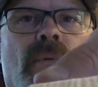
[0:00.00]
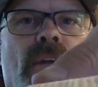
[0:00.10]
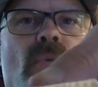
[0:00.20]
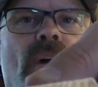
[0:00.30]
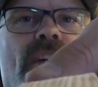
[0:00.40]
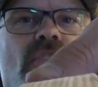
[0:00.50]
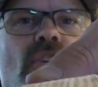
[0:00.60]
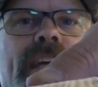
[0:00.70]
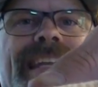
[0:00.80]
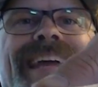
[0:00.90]
We don't want
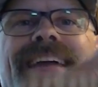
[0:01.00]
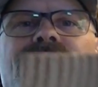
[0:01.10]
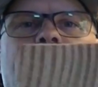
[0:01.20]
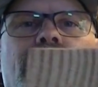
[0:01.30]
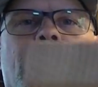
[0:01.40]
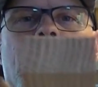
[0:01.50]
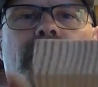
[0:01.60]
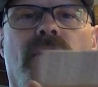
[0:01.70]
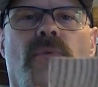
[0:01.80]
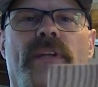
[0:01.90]
crooked necks,
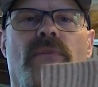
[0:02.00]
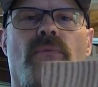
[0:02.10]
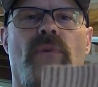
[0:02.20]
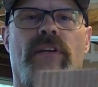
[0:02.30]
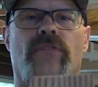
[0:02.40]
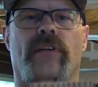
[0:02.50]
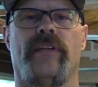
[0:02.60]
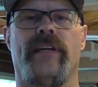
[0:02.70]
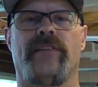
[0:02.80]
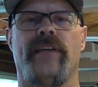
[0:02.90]
so we don't want
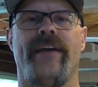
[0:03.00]
crooked necks